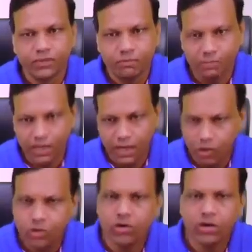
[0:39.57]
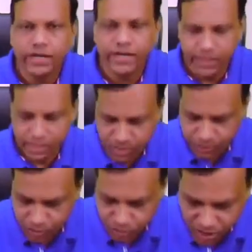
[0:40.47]
But how noradrenaline is
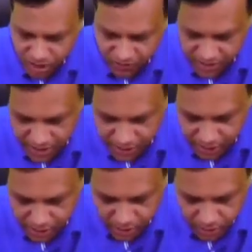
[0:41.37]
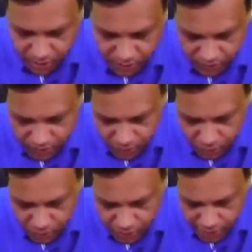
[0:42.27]
produced in the vesicle? We
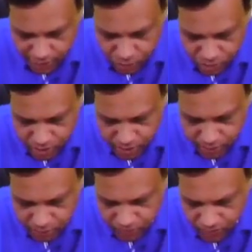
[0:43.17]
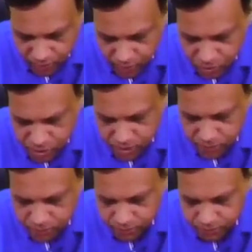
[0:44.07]
know tyrosine comes from outside.
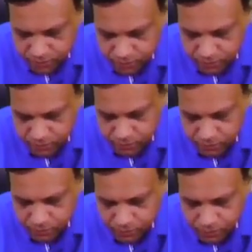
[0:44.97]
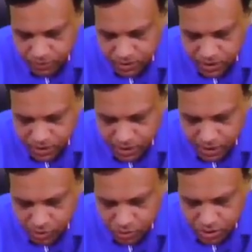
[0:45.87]
This
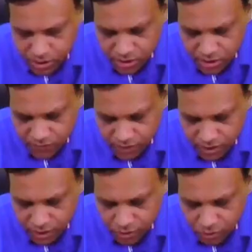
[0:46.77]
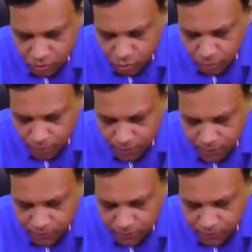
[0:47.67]
tyrosine is converted to dopa,